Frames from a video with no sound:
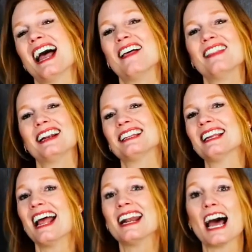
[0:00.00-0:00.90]
And then at
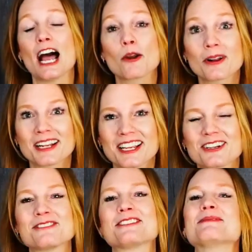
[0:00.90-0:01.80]
the end, I want to
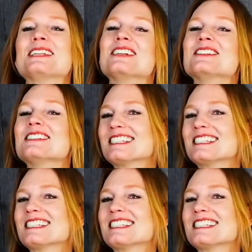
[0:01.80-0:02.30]
hear from you.